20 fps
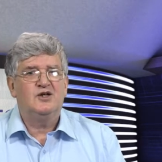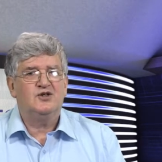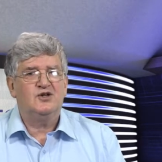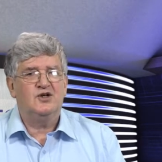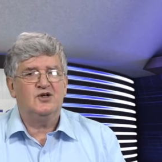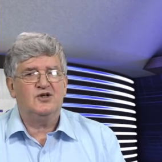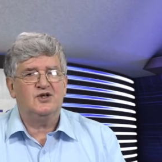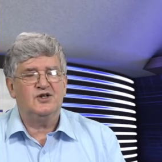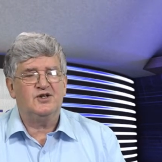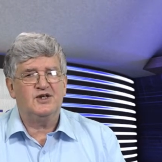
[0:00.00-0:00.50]

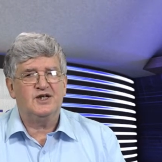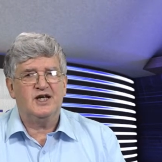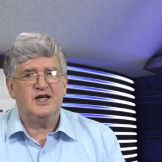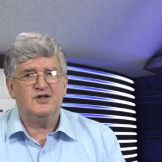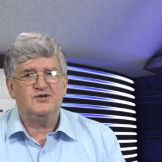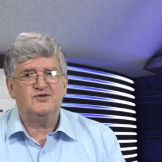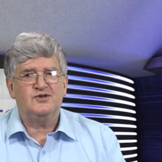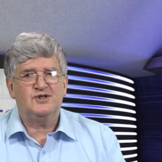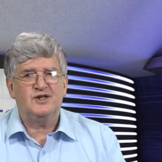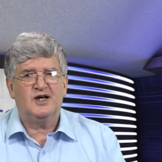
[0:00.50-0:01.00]
to look at the
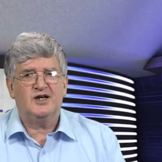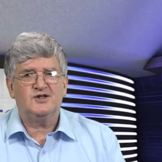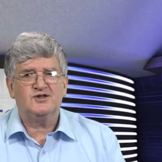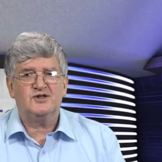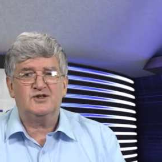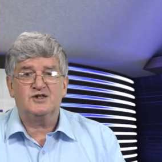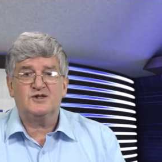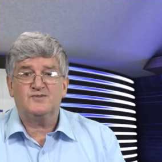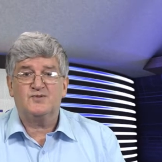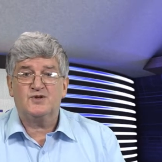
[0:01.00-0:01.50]

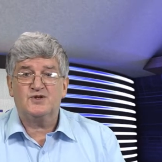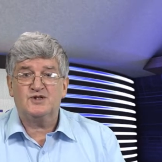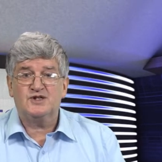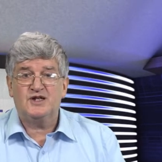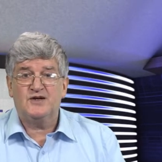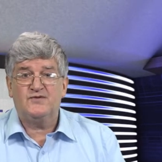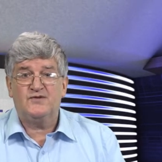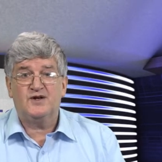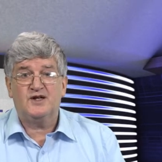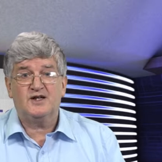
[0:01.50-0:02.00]
introduction
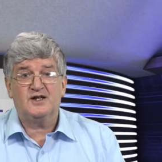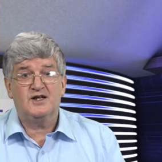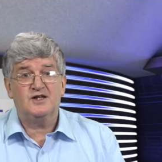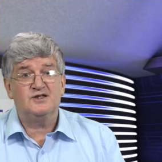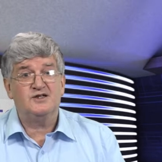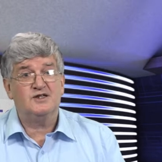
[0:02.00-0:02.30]
specifically